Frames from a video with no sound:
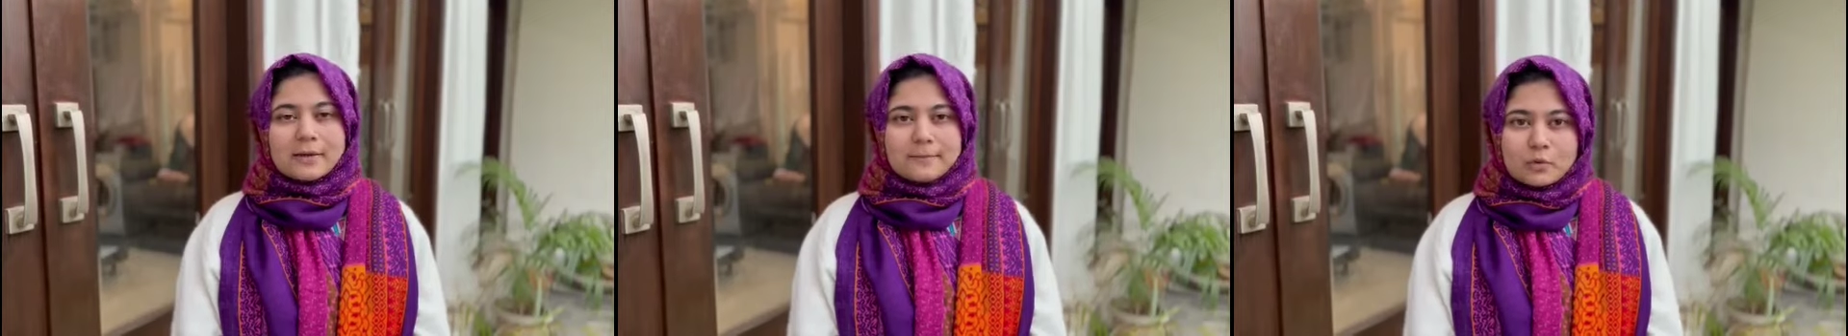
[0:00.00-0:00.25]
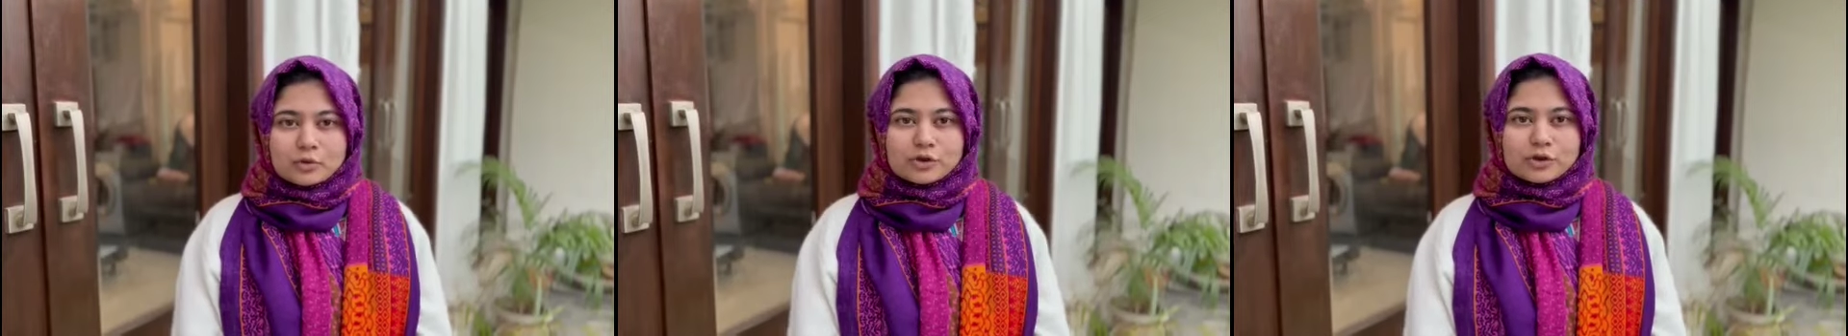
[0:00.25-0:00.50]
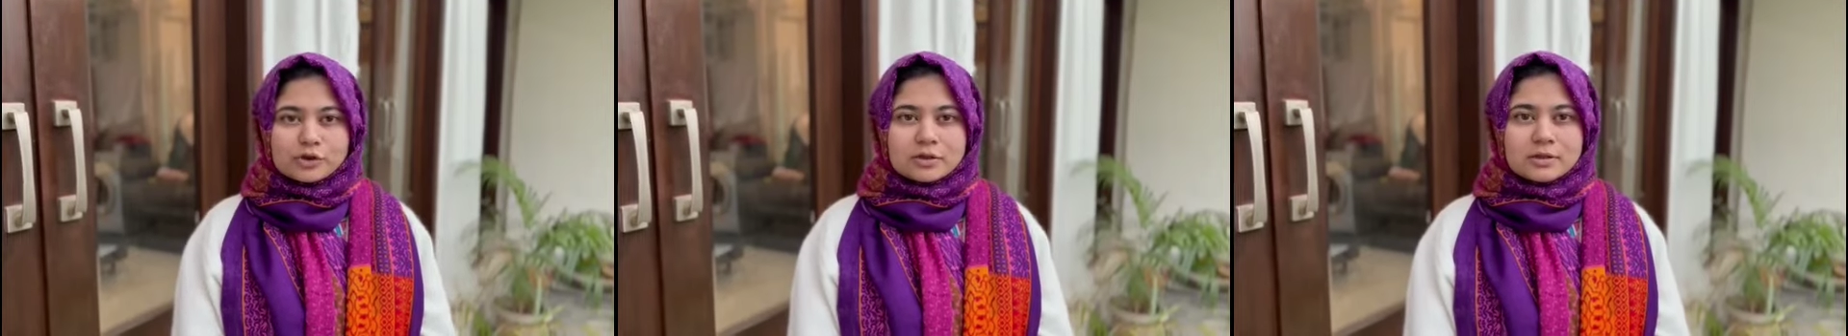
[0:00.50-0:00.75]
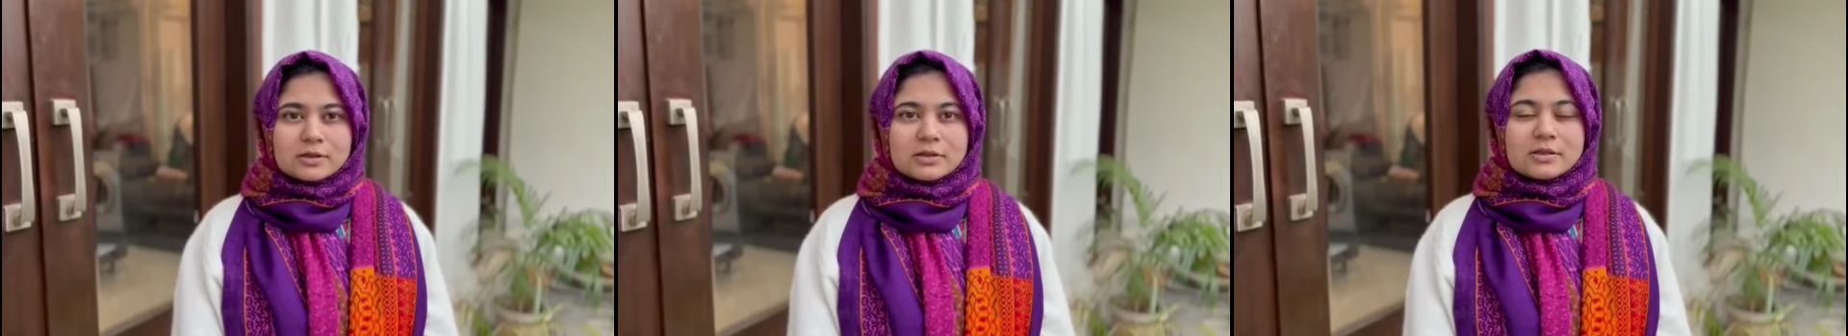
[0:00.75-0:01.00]

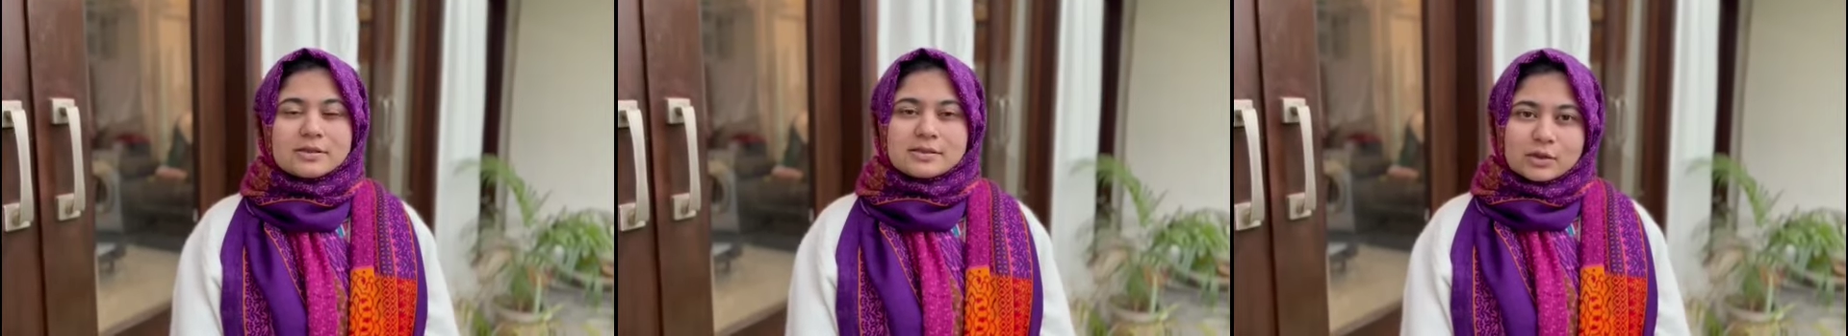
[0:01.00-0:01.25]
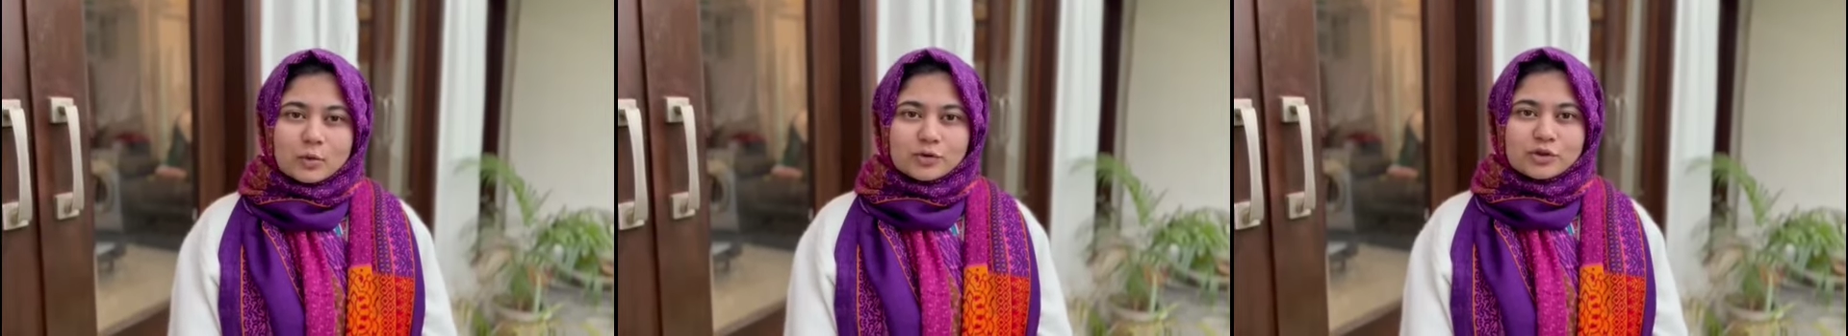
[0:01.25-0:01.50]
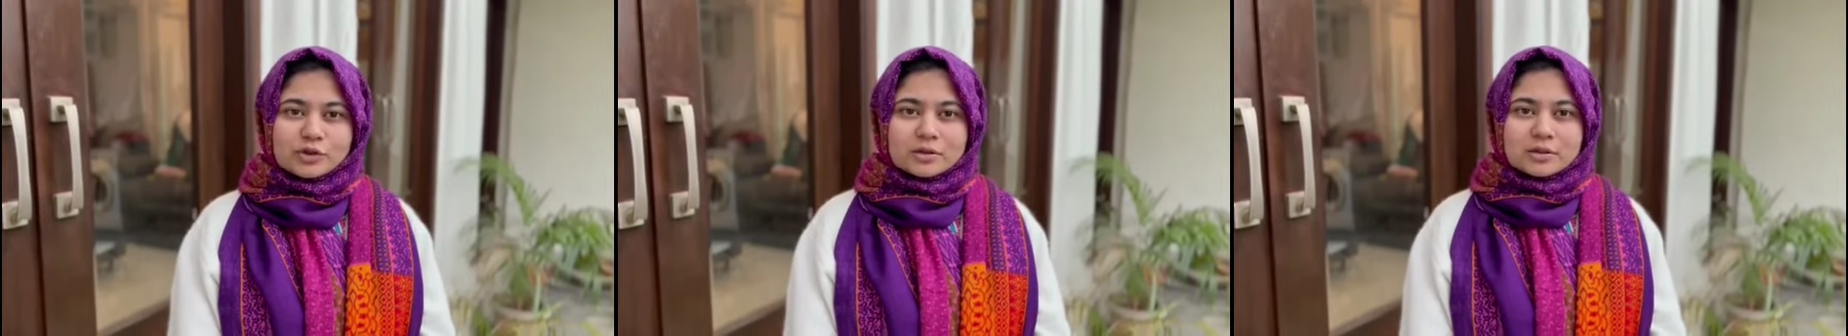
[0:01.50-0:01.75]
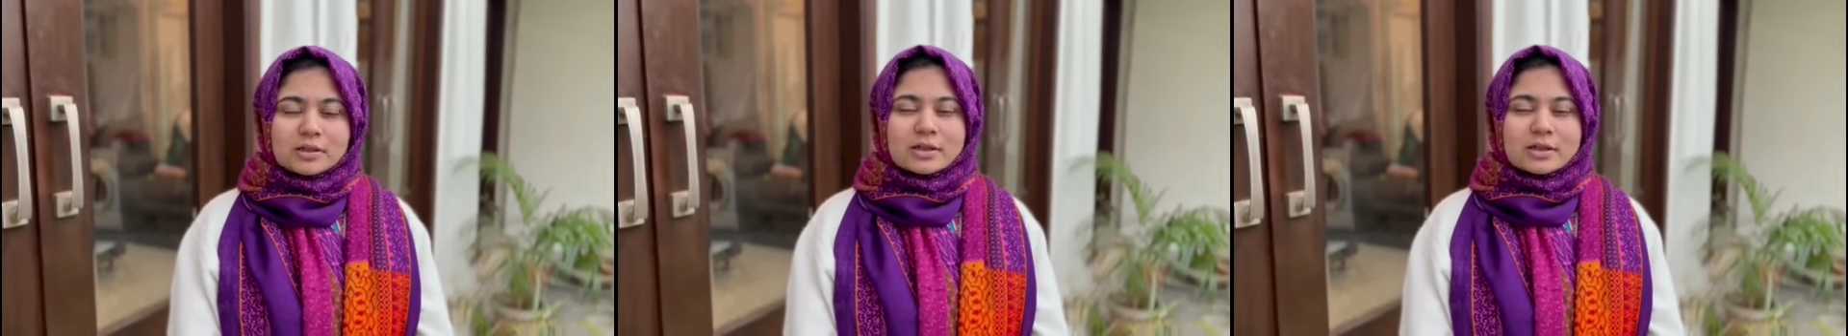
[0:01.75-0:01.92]
emotional, social,